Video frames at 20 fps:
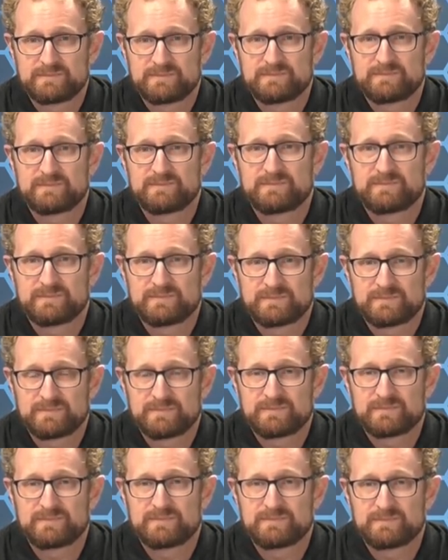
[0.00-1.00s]

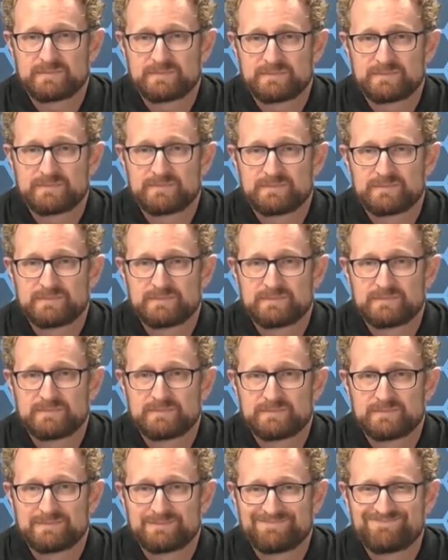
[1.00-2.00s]

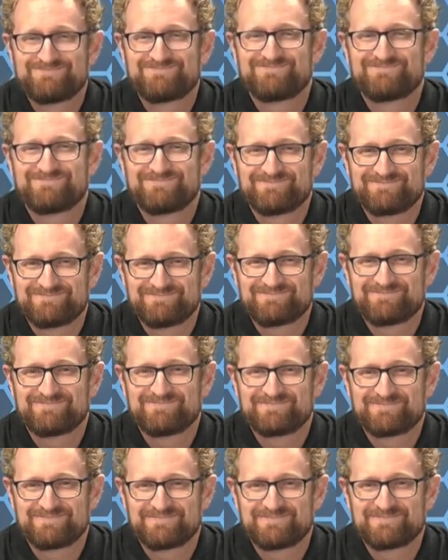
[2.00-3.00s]

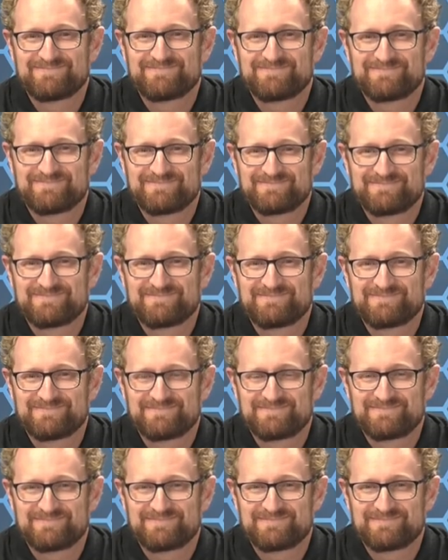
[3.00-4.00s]

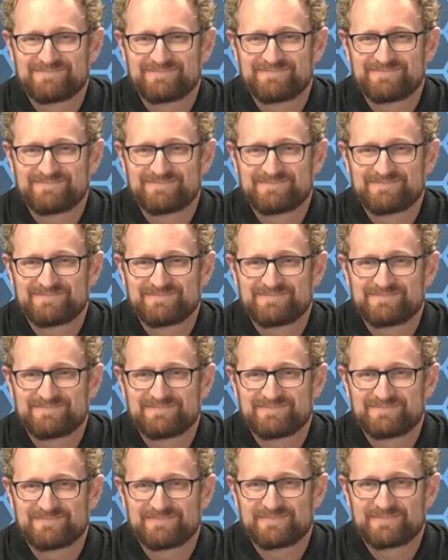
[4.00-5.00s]

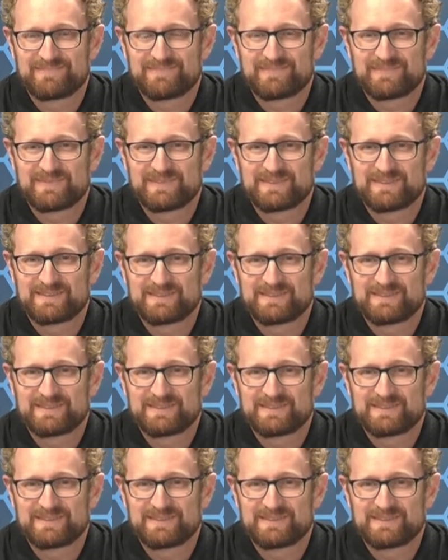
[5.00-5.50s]
[no speech]